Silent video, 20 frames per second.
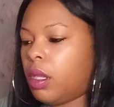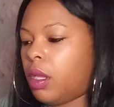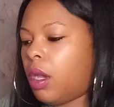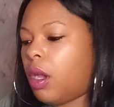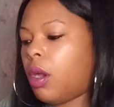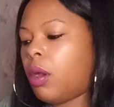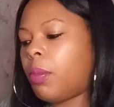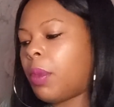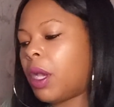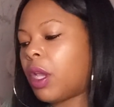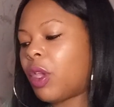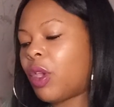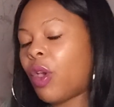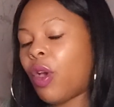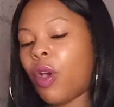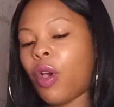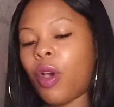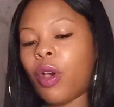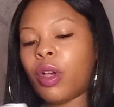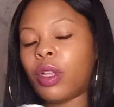Oh my
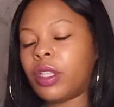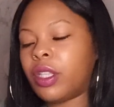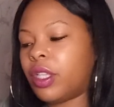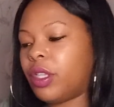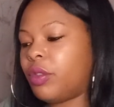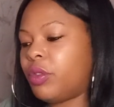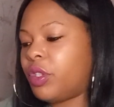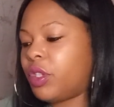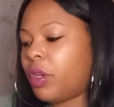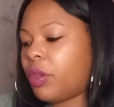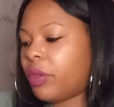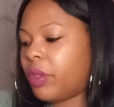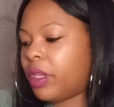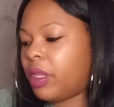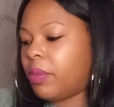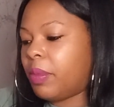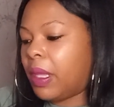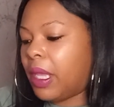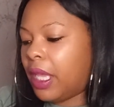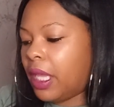God, are you
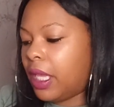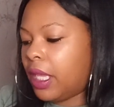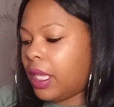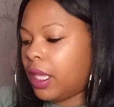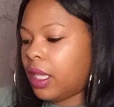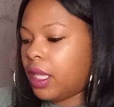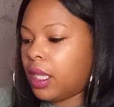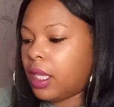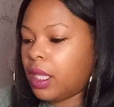joking me?